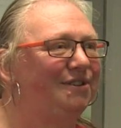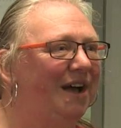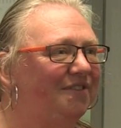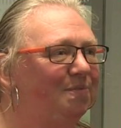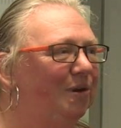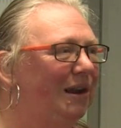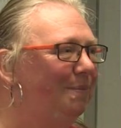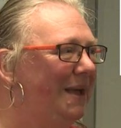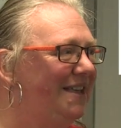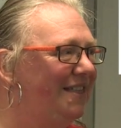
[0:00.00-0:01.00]
you don't have to put a little
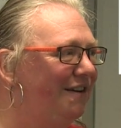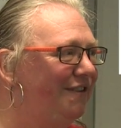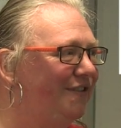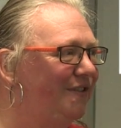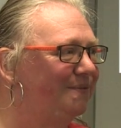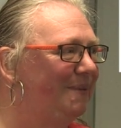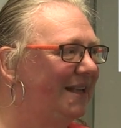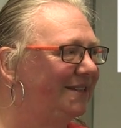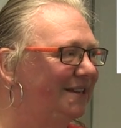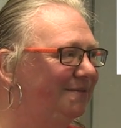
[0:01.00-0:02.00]
P there if you've used
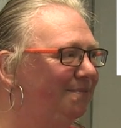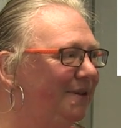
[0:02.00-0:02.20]
Pearson,